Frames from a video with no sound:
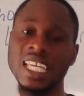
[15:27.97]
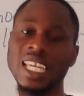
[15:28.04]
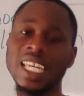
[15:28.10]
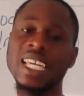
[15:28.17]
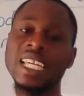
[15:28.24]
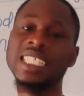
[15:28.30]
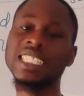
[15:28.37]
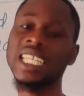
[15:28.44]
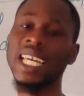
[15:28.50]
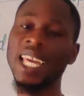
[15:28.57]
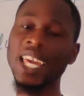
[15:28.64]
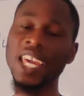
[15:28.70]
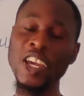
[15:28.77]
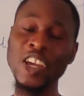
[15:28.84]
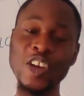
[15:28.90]
is the
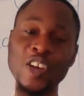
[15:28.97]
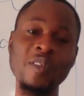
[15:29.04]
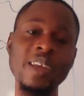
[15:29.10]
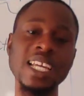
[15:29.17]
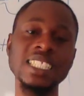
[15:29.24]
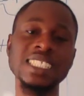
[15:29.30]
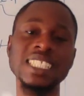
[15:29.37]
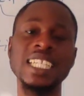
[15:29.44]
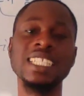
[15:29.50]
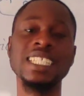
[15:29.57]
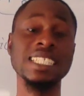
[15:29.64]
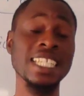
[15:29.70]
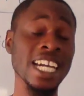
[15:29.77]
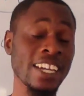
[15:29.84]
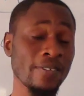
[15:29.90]
increase in
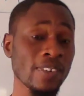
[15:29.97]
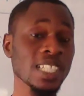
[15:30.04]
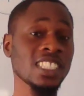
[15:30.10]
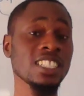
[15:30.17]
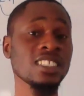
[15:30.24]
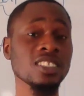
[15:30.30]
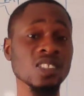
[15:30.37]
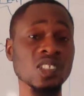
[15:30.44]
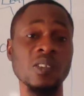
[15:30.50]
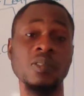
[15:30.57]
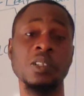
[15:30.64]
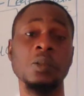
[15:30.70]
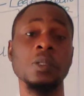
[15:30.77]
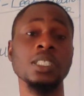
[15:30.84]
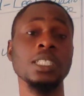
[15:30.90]
the divergence of
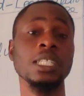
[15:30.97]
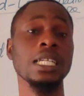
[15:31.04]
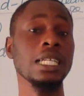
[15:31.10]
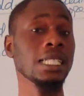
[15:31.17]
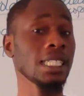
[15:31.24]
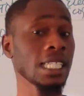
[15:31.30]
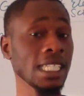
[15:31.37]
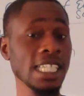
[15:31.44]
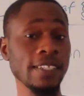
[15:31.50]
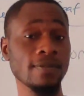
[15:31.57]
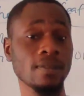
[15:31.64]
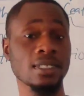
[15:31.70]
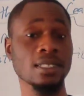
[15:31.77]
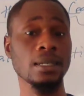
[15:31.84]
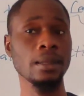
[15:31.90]
the
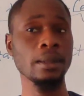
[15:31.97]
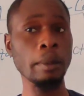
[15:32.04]
leaves.